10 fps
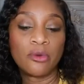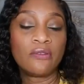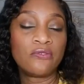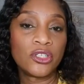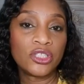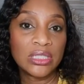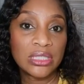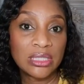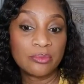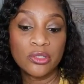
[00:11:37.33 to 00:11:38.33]
But
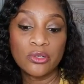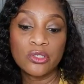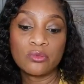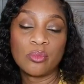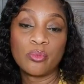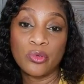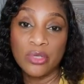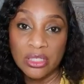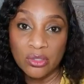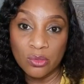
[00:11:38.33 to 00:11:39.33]
unfortunately, because you were
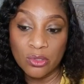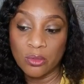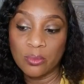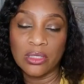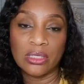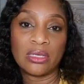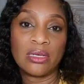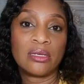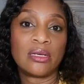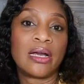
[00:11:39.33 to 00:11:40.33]
born into
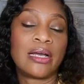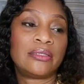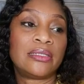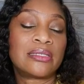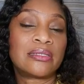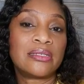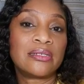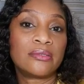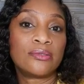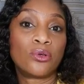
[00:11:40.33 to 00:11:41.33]
something and it's
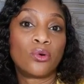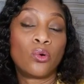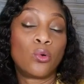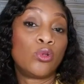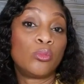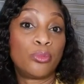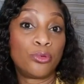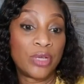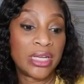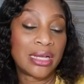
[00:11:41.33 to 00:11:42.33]
taken your whole
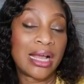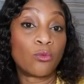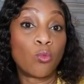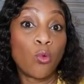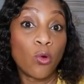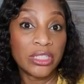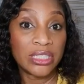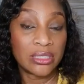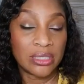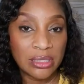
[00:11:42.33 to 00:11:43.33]
brain and
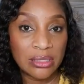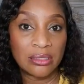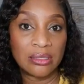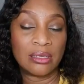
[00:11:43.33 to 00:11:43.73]
washed it,